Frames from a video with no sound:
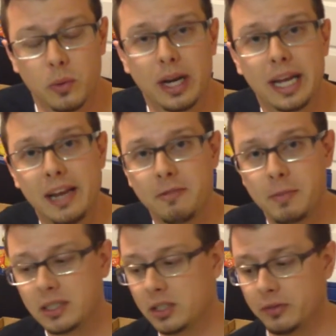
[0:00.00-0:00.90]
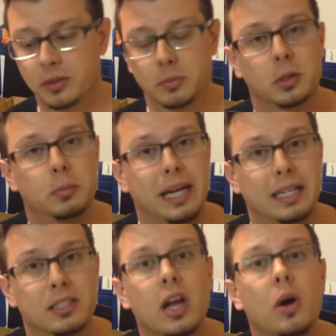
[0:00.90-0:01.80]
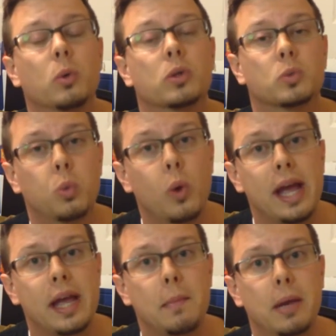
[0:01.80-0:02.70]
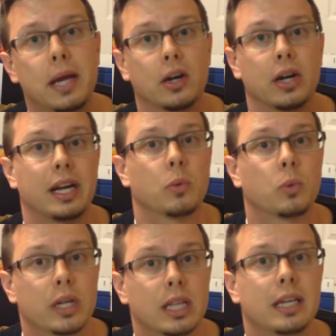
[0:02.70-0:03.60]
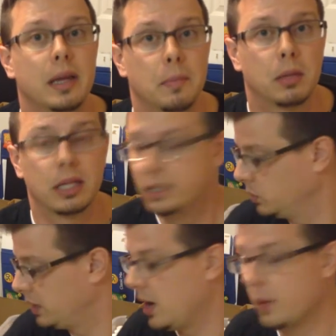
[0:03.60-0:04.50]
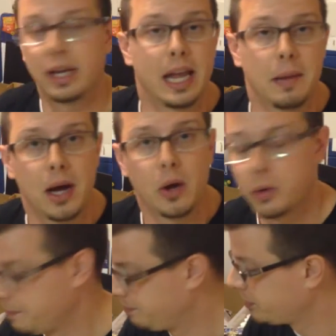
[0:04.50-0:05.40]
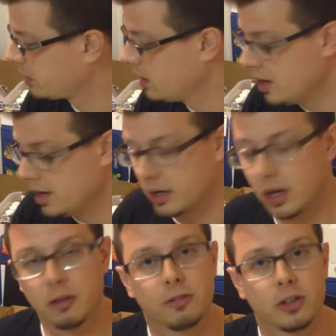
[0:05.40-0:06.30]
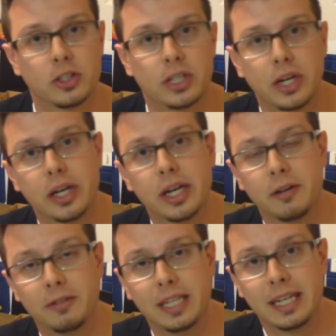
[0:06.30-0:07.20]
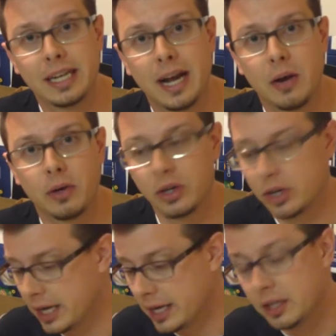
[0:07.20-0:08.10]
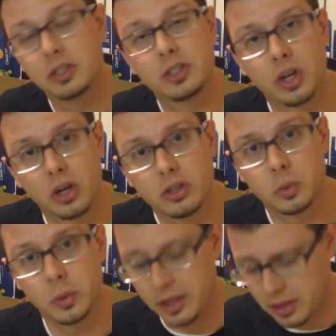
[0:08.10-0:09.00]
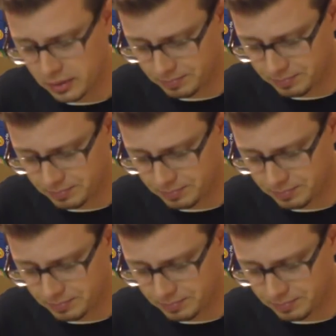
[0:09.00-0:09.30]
when I gave myself some space, was way bigger, and I really am pleased with how it came out. Now, the first area of the encounter starts with